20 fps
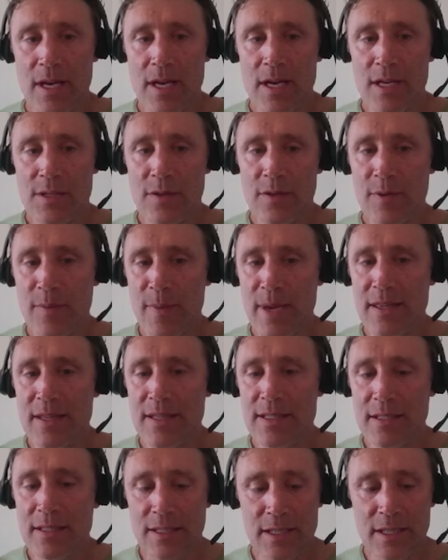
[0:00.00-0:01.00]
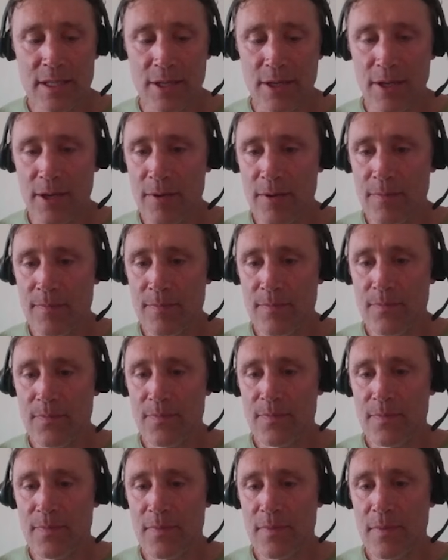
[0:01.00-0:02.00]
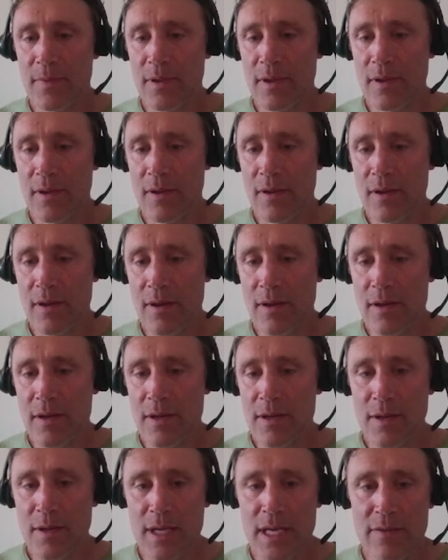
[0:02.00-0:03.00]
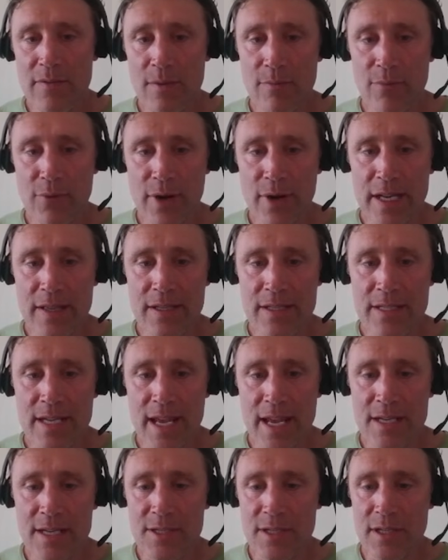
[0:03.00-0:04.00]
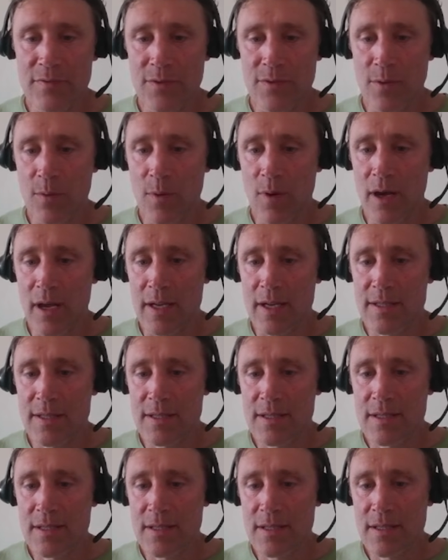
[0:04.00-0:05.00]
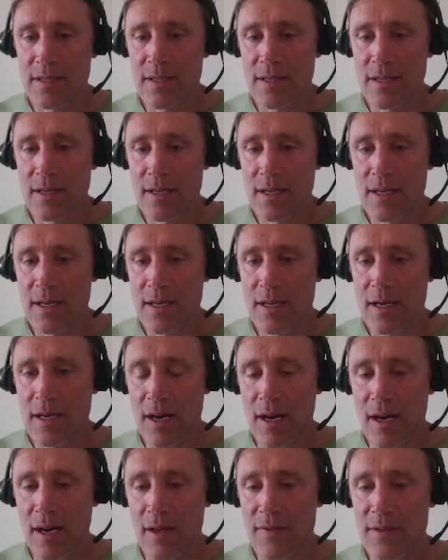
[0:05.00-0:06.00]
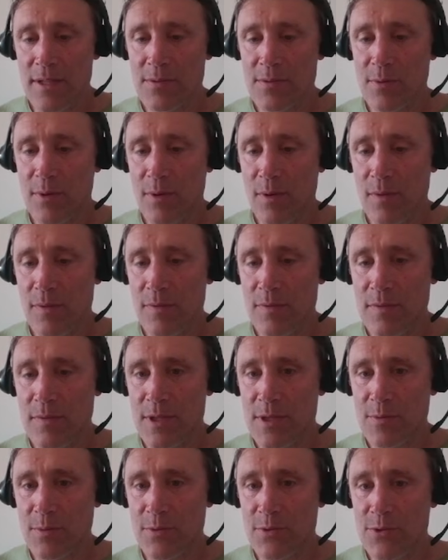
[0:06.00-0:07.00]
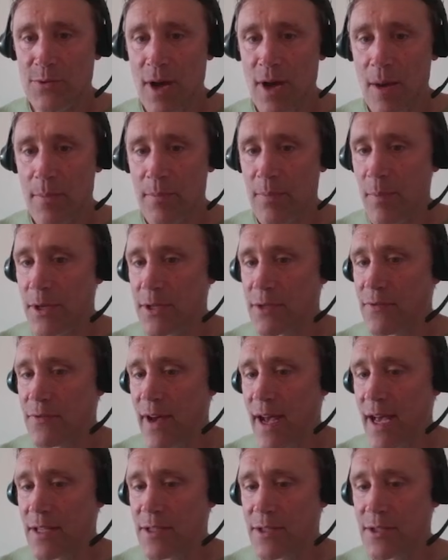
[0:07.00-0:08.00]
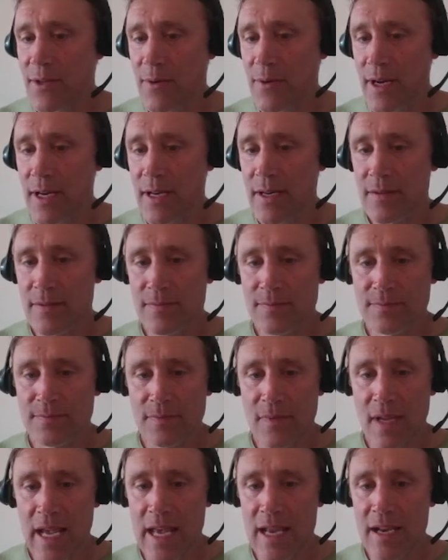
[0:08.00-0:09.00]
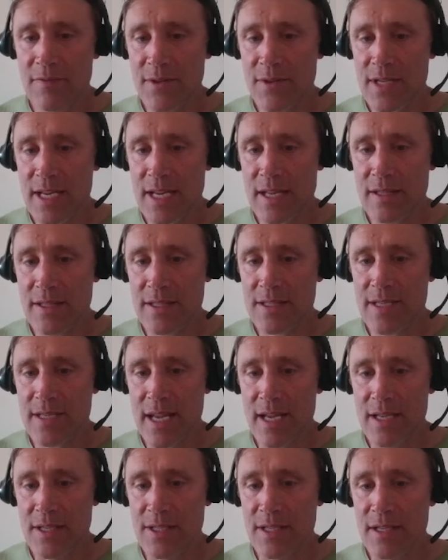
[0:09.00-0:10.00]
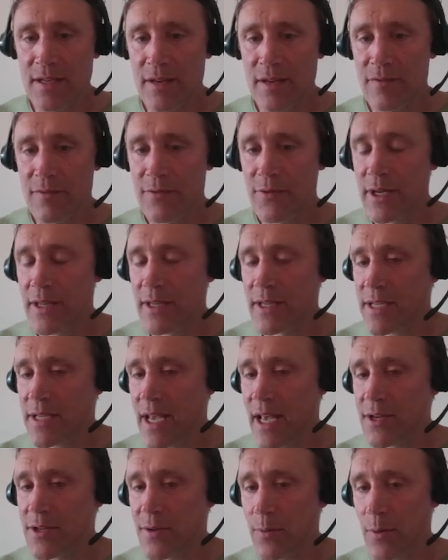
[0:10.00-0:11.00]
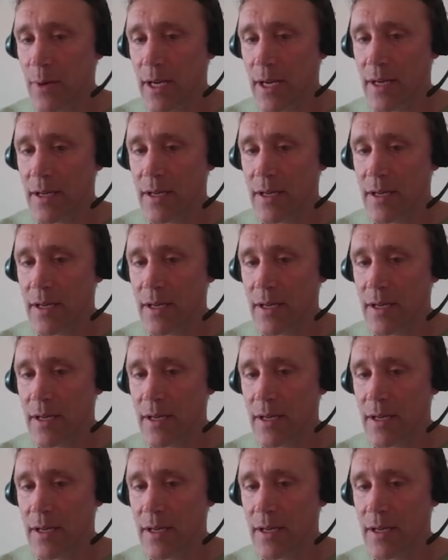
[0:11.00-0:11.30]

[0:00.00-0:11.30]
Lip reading: So if you make this linear, you can even break the tangent if you want. This will drop much faster, right? And if you take this tangent and free the tangent weight,